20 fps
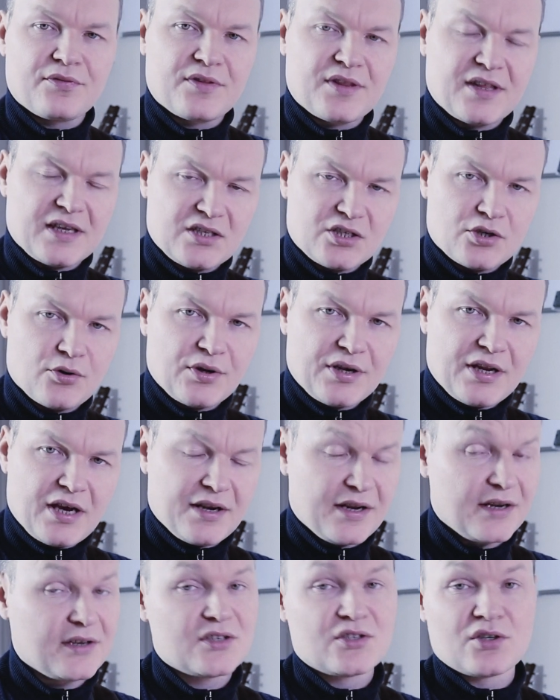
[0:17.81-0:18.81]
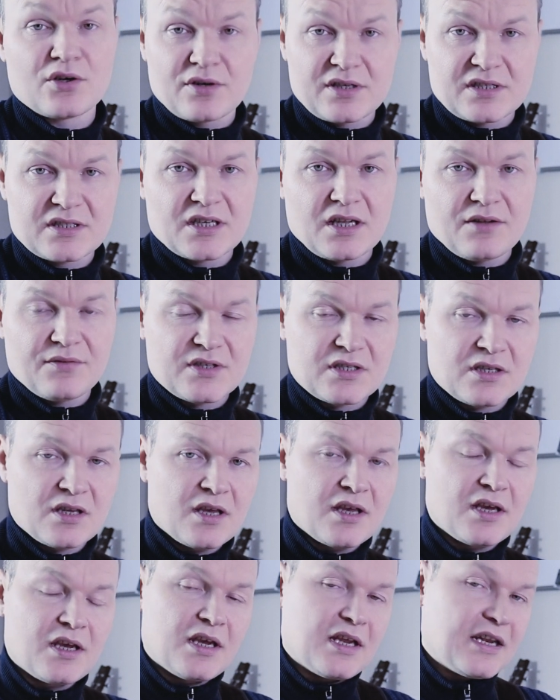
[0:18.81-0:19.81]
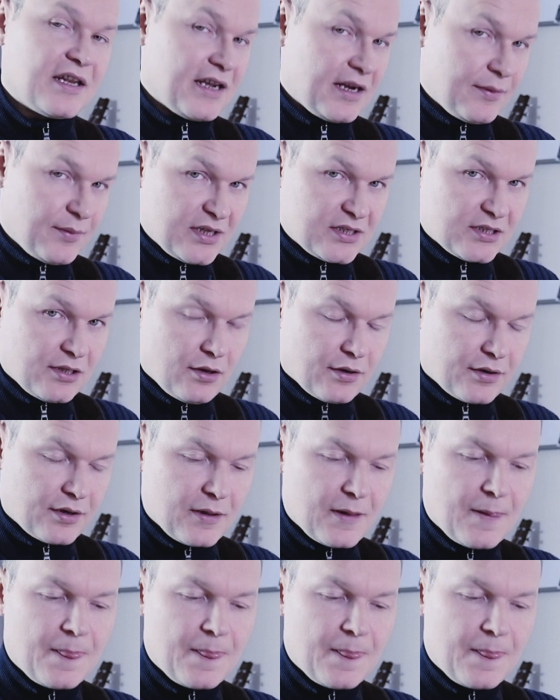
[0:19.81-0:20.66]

things going on and the song itself is 9 minutes long.